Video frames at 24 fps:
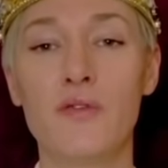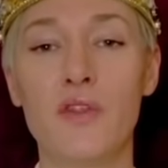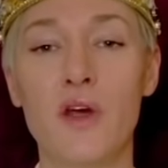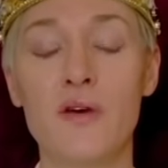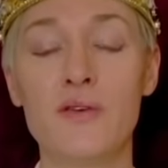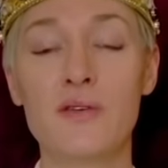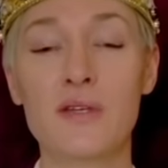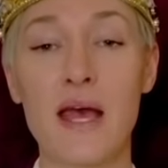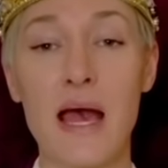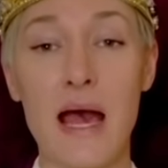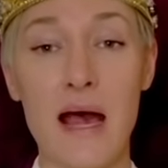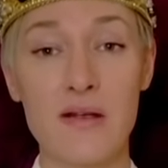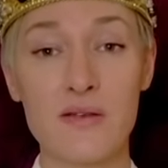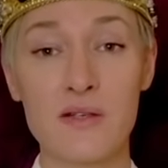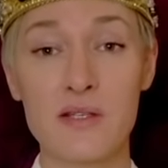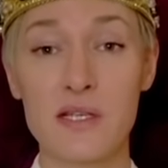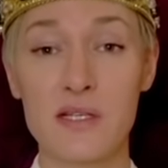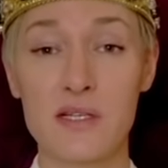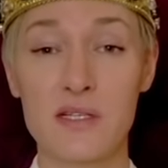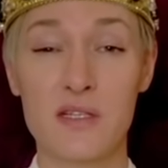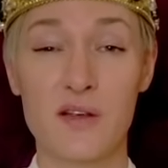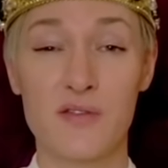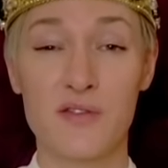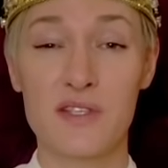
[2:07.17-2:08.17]
those
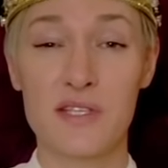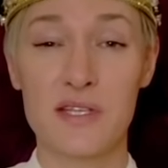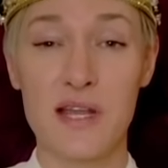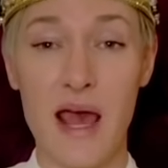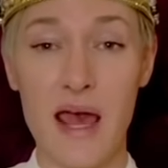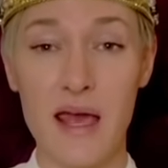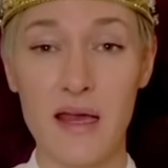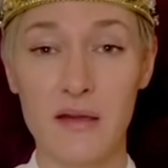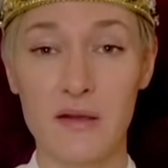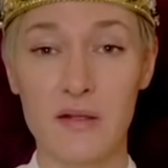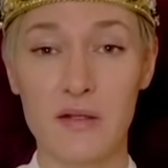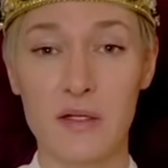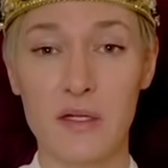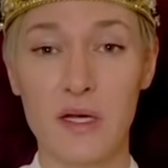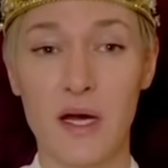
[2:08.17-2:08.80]
councillors of state